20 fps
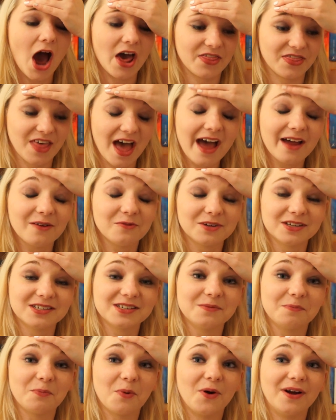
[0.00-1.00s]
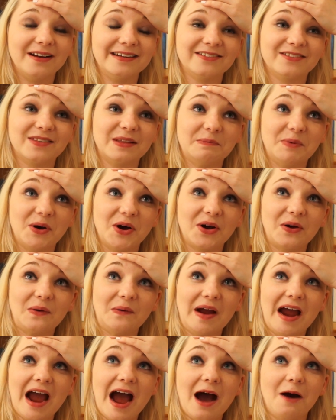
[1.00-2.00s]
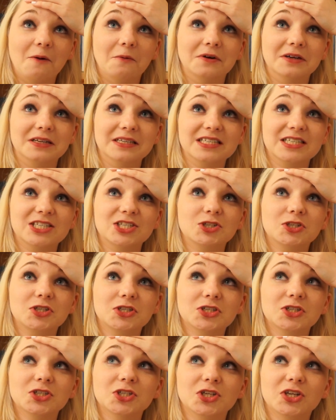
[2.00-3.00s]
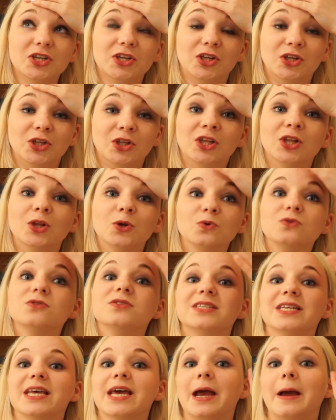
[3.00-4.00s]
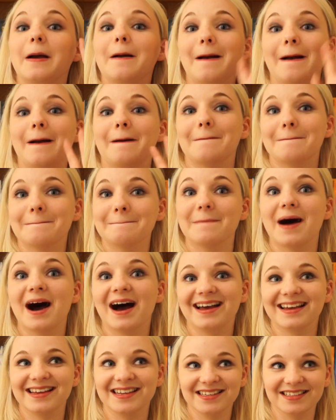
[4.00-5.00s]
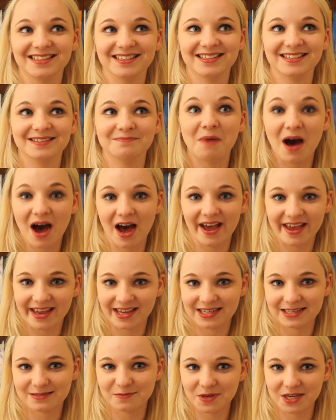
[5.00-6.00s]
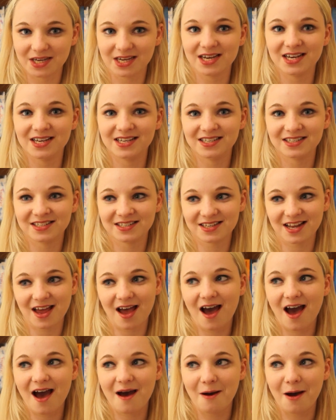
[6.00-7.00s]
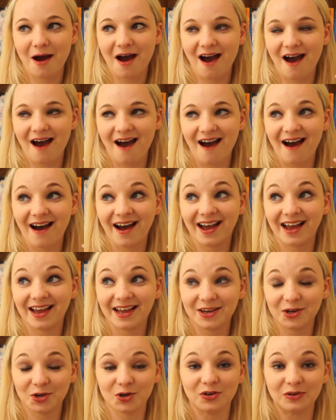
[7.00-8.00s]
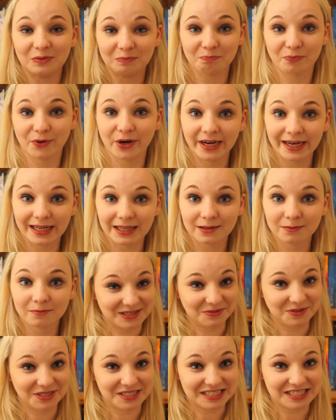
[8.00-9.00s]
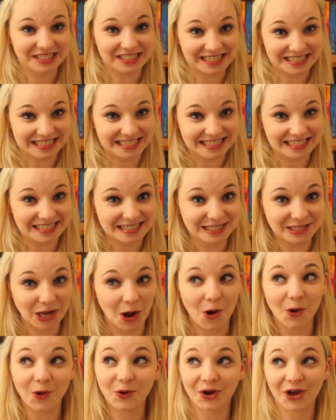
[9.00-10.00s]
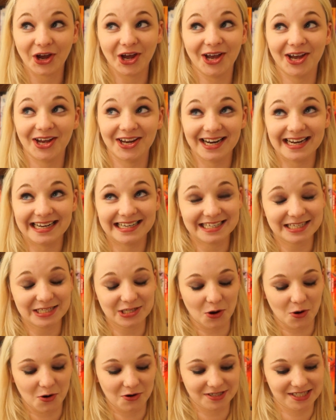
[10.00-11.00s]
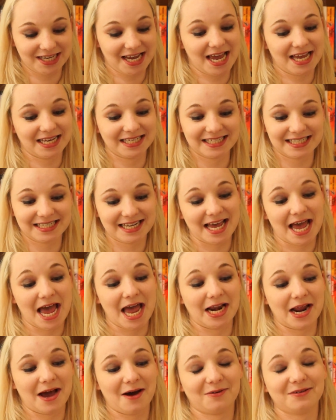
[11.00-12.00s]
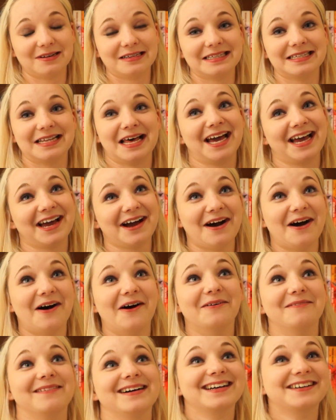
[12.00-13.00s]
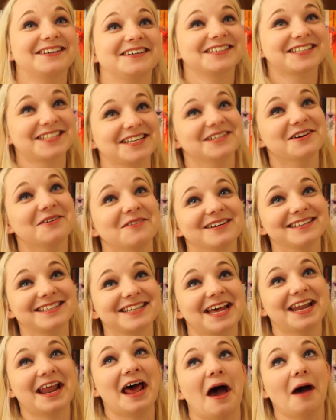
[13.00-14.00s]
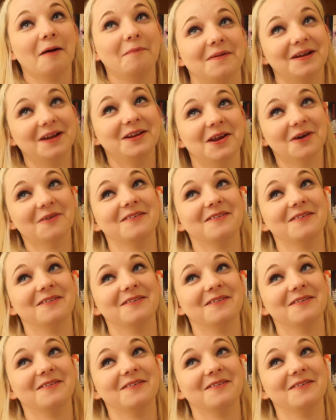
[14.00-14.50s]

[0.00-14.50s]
That was the point of the book where I was losing my mind because I couldn't breathe. It was just so good and so tense, and I was like, oh my gosh, I know what's gonna happen. She's